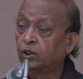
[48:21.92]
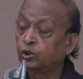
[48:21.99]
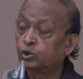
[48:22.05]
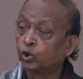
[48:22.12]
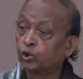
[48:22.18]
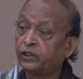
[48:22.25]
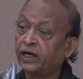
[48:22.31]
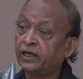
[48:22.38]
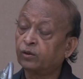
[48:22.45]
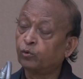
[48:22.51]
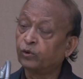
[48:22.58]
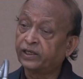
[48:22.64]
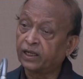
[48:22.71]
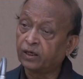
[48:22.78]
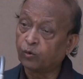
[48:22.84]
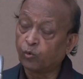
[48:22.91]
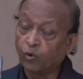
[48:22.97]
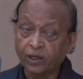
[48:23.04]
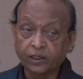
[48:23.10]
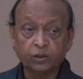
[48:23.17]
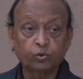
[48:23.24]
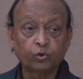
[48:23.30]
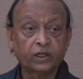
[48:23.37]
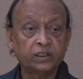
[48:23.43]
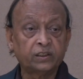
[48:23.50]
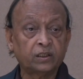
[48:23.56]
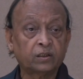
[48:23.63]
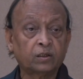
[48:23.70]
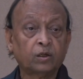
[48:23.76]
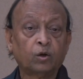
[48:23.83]
so that we can work
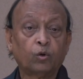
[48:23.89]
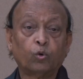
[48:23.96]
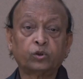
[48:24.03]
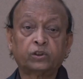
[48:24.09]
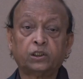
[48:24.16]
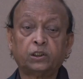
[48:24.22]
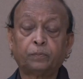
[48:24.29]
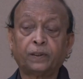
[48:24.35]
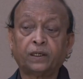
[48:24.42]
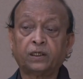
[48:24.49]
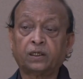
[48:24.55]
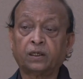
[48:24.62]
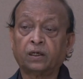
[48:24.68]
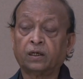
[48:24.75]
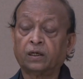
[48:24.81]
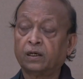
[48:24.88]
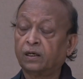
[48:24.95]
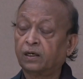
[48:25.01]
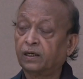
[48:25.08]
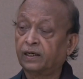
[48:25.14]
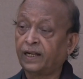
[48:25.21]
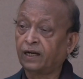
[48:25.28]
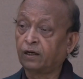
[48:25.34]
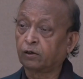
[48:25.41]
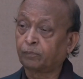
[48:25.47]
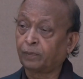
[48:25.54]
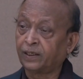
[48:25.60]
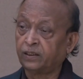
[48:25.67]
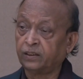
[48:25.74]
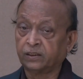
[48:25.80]
together with the different dialogue
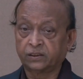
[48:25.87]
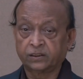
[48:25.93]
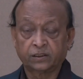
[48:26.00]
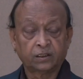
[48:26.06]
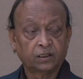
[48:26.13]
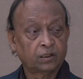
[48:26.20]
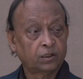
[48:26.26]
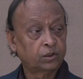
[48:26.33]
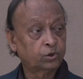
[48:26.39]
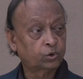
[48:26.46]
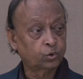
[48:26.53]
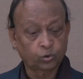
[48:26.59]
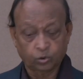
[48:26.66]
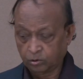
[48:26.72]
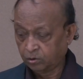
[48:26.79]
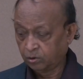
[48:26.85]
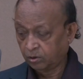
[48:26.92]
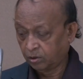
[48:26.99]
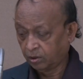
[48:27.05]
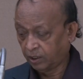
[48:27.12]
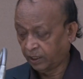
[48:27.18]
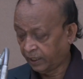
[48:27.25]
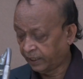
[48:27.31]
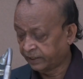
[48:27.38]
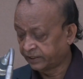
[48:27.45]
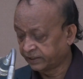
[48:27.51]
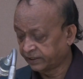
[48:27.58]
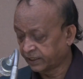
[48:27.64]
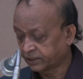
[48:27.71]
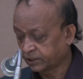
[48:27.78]
partners. So I
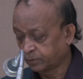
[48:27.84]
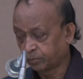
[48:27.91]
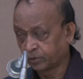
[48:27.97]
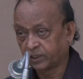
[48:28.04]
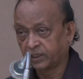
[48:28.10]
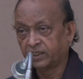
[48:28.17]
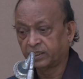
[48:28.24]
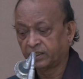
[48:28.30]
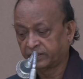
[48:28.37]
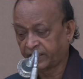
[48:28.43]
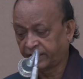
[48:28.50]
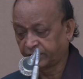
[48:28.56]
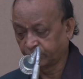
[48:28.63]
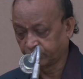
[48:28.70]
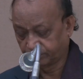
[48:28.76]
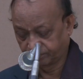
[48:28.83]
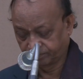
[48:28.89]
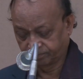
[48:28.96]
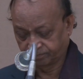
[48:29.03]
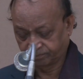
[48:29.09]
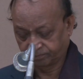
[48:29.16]
think that's important. Thank you.